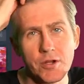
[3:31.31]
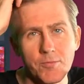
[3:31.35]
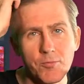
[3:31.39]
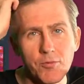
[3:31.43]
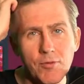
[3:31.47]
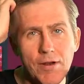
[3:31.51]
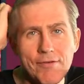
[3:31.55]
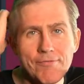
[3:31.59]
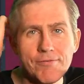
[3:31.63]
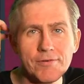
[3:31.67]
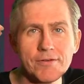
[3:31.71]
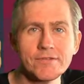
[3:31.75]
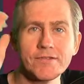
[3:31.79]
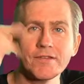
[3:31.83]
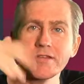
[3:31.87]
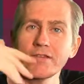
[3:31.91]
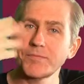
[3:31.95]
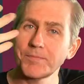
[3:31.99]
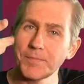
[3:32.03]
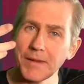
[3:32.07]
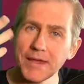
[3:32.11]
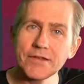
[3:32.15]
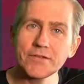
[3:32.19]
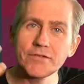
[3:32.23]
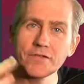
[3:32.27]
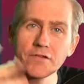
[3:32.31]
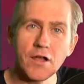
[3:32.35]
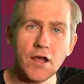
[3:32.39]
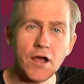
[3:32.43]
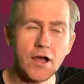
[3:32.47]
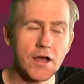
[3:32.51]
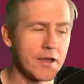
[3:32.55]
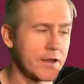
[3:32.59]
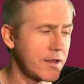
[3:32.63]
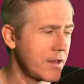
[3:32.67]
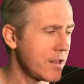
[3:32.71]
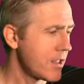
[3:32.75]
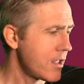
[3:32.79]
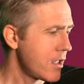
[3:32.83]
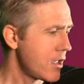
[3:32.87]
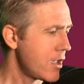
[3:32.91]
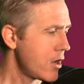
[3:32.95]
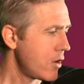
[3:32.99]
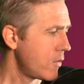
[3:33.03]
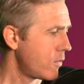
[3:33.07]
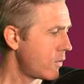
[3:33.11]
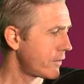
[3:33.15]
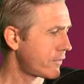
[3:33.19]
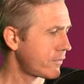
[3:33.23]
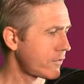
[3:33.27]
preferences based on
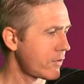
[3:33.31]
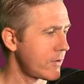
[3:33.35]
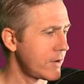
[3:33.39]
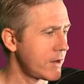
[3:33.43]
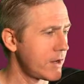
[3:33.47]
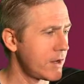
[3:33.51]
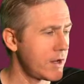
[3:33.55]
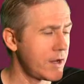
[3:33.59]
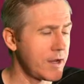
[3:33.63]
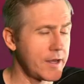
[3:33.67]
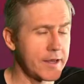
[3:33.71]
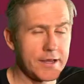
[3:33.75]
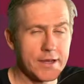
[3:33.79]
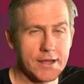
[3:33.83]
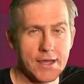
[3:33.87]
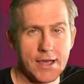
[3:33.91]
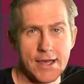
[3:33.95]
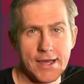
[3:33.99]
what's going on,